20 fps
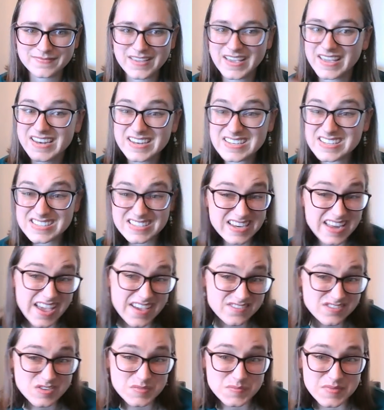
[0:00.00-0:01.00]
And it doesn't
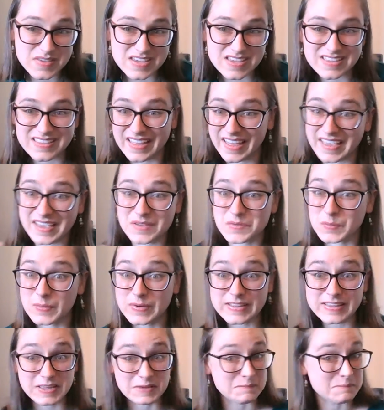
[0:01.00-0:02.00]
have to be like
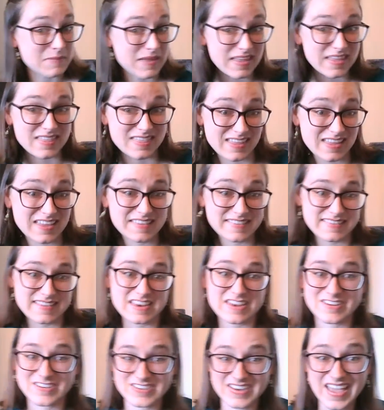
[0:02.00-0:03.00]
really big things in
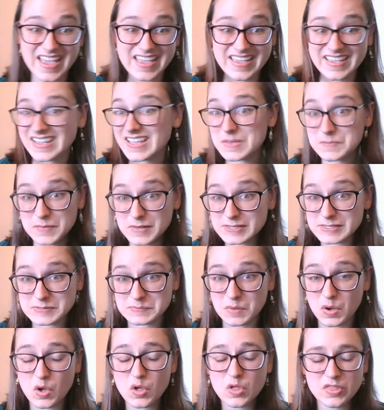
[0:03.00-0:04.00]
your day. It can be
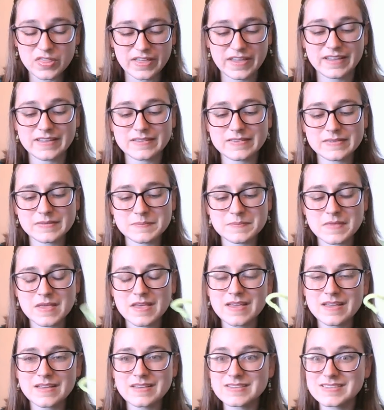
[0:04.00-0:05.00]
small things.
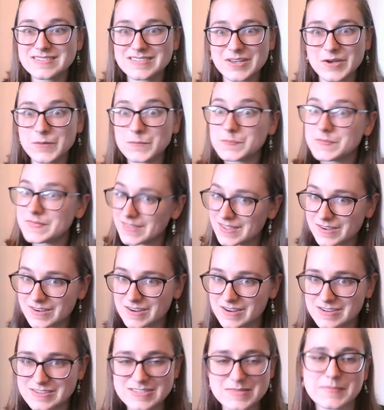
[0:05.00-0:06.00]
So
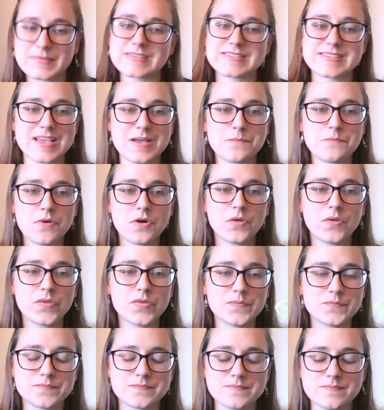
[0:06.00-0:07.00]
here are some examples.